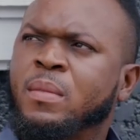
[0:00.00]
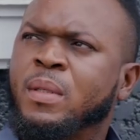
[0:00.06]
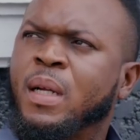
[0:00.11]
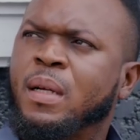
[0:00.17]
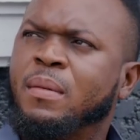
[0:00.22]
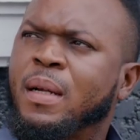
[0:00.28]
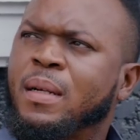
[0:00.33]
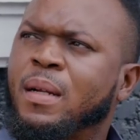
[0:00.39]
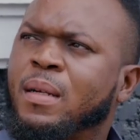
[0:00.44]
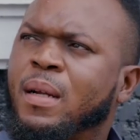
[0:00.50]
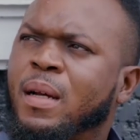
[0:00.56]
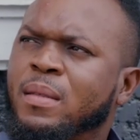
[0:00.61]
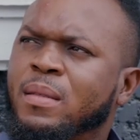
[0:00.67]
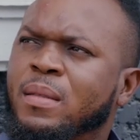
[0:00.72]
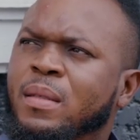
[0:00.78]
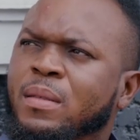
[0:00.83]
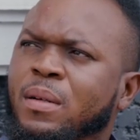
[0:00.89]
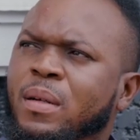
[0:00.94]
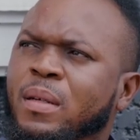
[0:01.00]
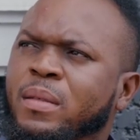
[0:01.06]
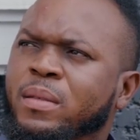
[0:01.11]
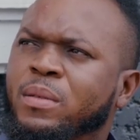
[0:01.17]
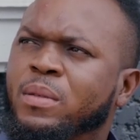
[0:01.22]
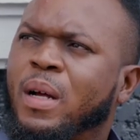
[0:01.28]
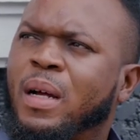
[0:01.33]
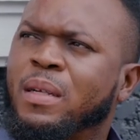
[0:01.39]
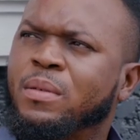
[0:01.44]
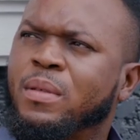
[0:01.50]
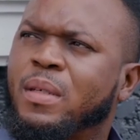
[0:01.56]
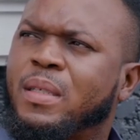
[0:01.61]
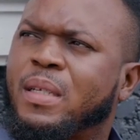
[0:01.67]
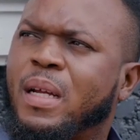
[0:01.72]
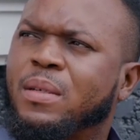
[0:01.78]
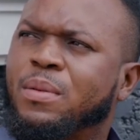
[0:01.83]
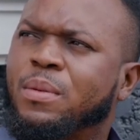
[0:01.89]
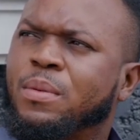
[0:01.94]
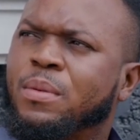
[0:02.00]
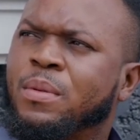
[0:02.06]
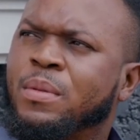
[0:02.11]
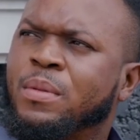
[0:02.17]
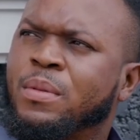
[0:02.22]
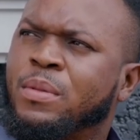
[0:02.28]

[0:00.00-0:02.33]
I don't understand, though.